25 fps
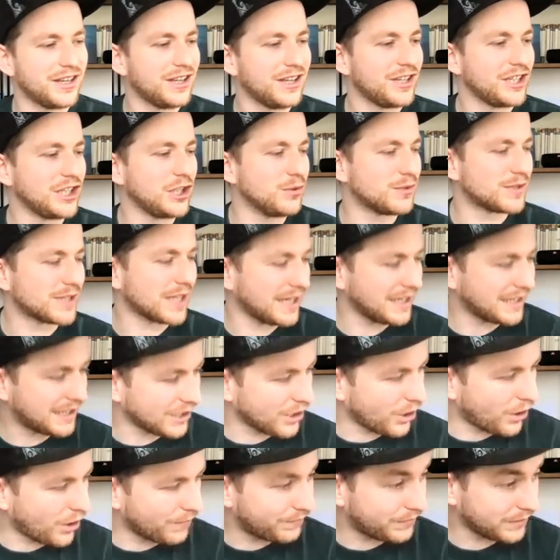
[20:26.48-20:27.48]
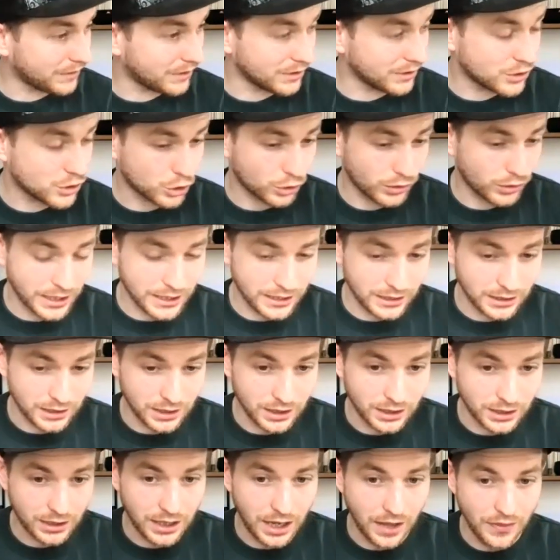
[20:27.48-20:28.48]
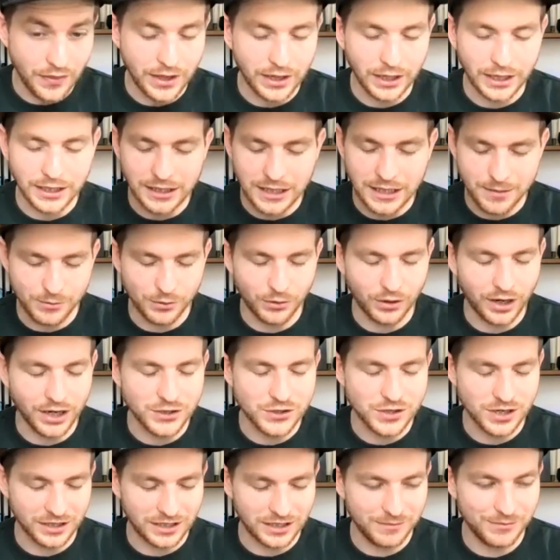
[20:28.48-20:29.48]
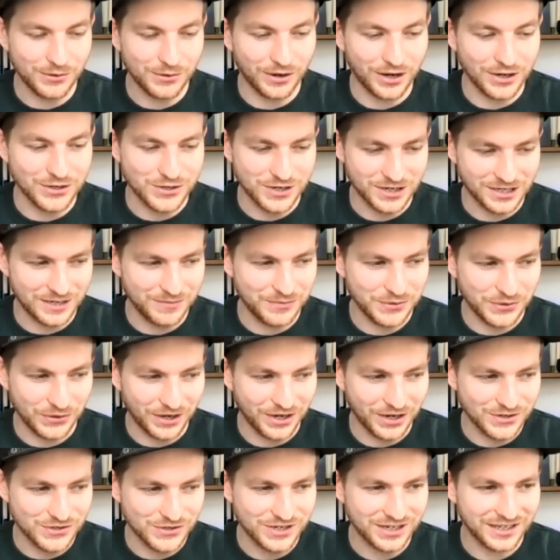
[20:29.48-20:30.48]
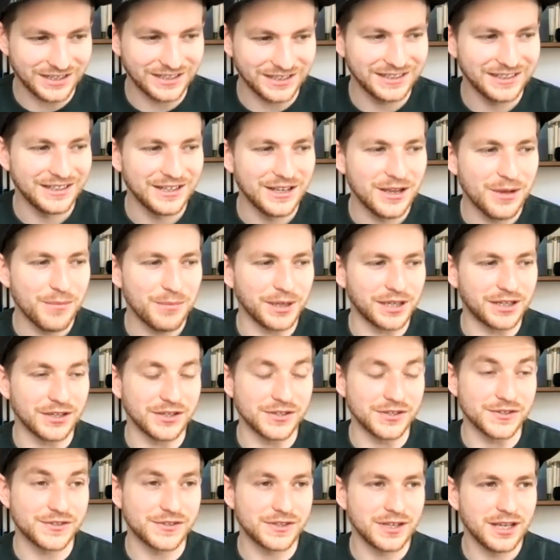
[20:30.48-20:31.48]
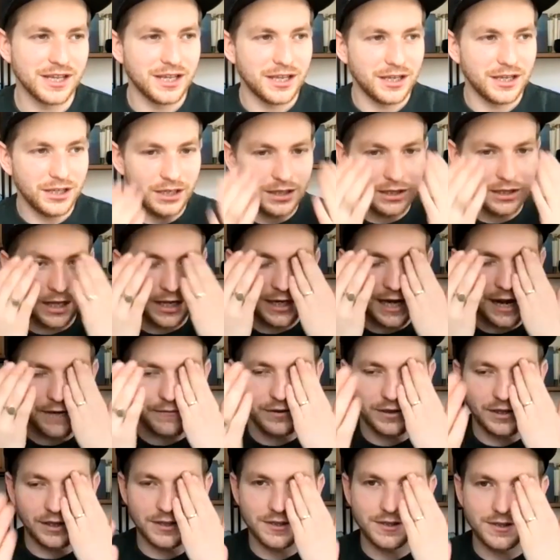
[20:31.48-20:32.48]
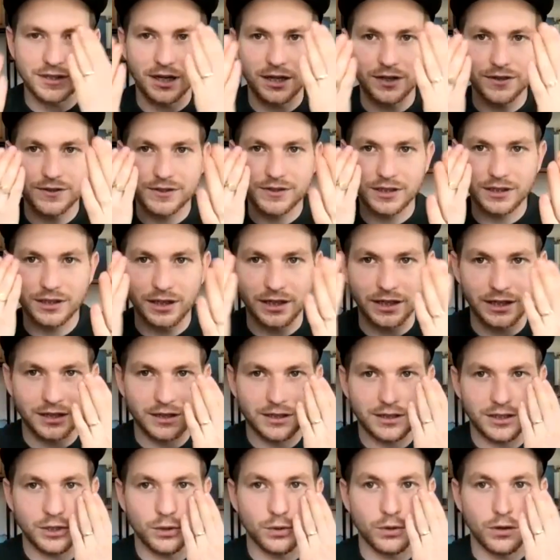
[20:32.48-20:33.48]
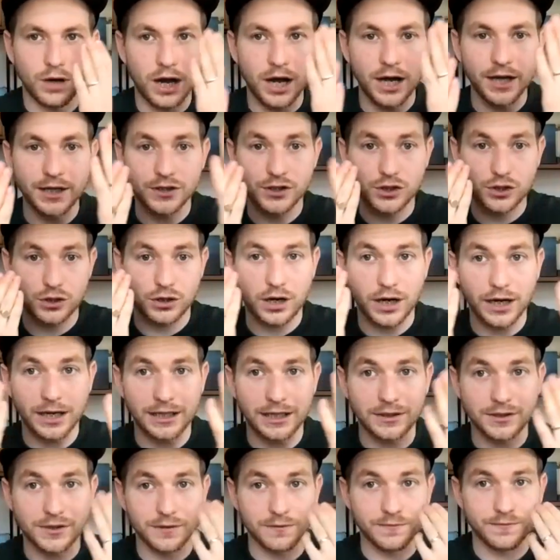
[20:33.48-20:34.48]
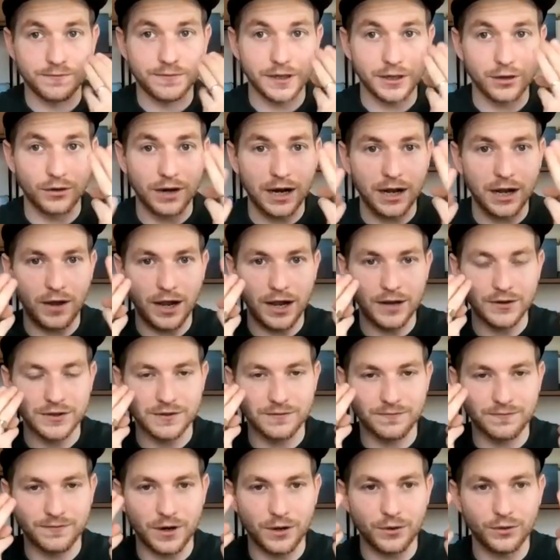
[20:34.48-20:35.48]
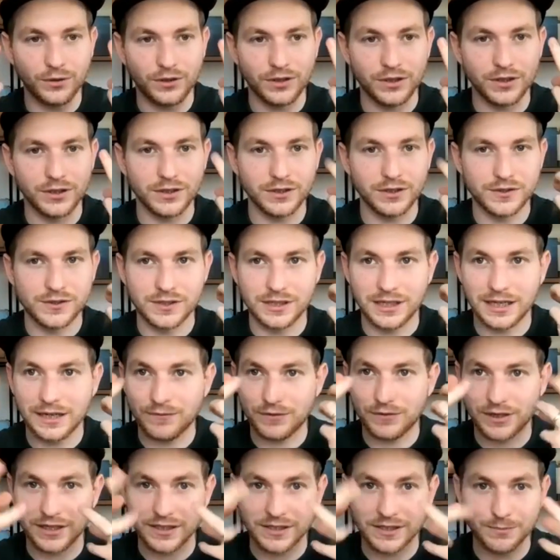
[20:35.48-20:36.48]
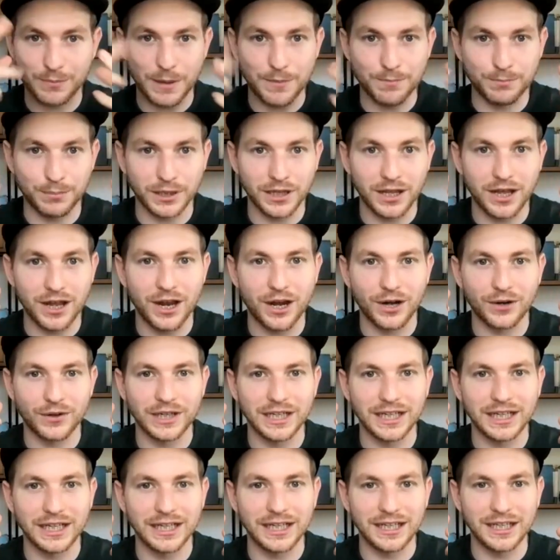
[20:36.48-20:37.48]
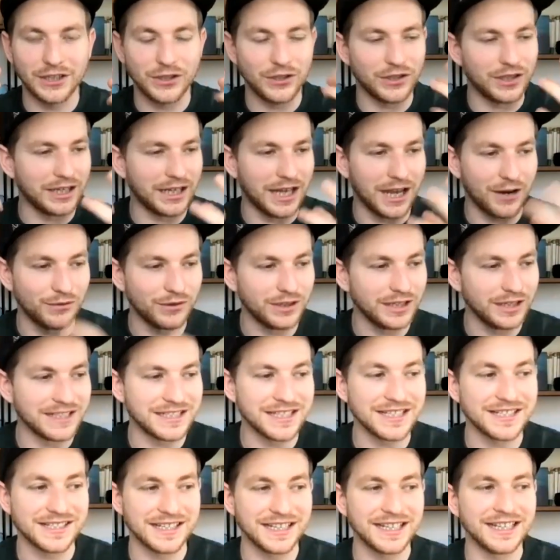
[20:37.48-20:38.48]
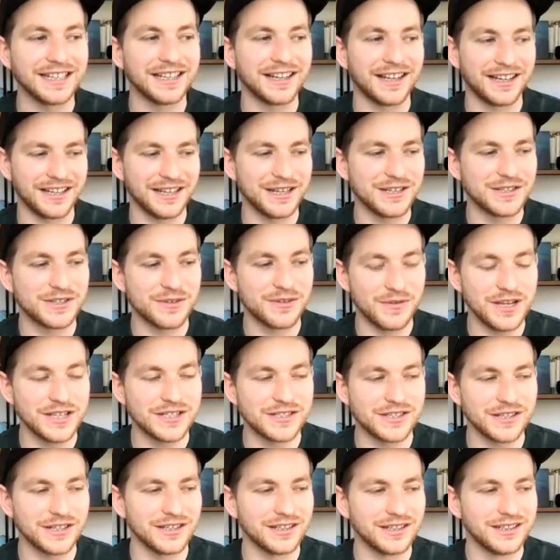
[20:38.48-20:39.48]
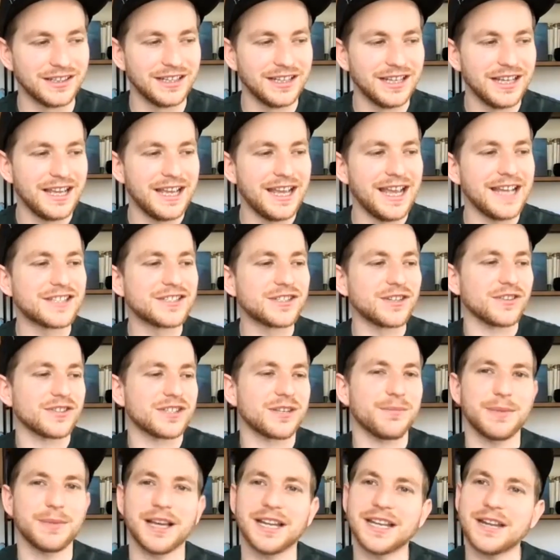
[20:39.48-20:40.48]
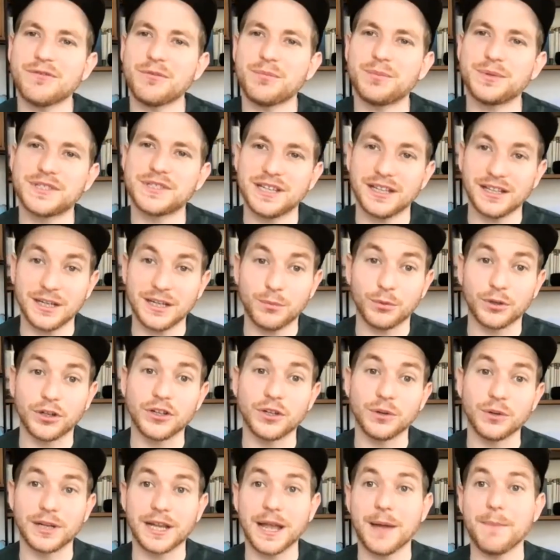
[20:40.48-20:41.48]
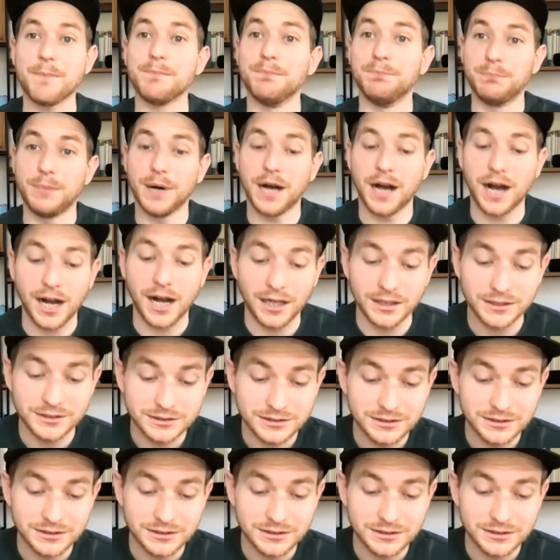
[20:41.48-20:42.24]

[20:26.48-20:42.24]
you take it off in the trailer and they're like, keep your eyes shut, keep your eyes shut, keep your eyes shut. Because like everything starts to like, your eyes trying to figure out how to focus and everything's a bit blurry and you can get really dizzy. Like it's a, it's a, it's not something I'd ever particularly want to do again, but